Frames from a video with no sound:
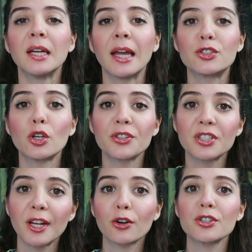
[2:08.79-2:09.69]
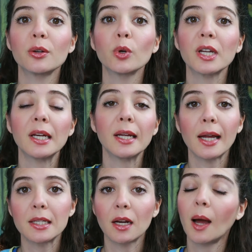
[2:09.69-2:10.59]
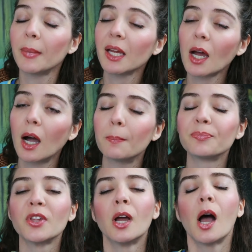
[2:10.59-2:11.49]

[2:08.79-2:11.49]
And so the standards that we're getting, I did not make up.